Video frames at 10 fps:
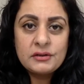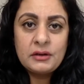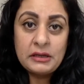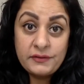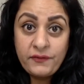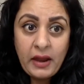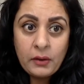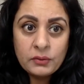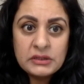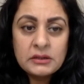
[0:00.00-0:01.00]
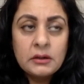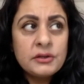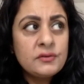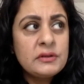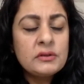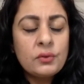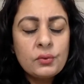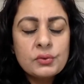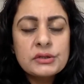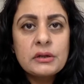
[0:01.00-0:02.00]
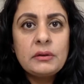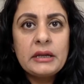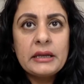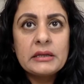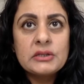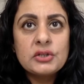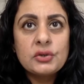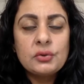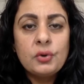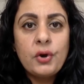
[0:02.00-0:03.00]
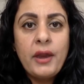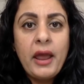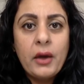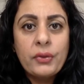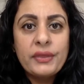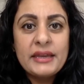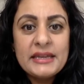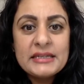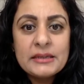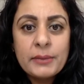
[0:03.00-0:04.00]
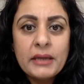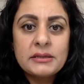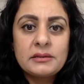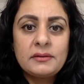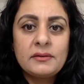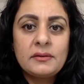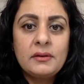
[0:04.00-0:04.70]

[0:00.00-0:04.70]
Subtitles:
has found is clutter is also linked to unhealthy eating patterns.